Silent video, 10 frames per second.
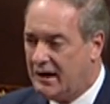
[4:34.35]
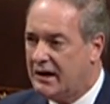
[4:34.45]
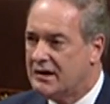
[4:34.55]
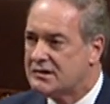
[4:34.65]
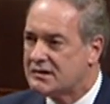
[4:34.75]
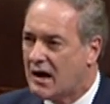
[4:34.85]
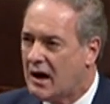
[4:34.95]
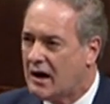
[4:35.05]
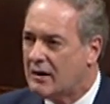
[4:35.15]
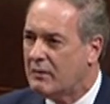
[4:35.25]
It is
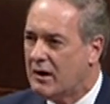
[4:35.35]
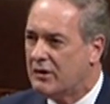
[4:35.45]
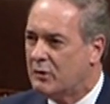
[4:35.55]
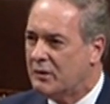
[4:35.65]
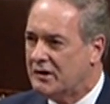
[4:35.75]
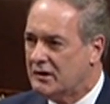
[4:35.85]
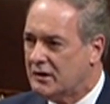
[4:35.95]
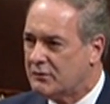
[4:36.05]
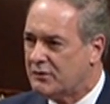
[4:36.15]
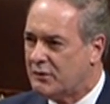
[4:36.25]
time that we
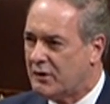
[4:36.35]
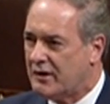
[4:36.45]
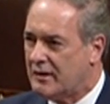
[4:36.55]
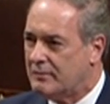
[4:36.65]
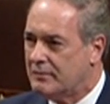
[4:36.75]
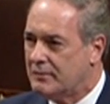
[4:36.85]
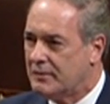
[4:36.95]
deliver for them.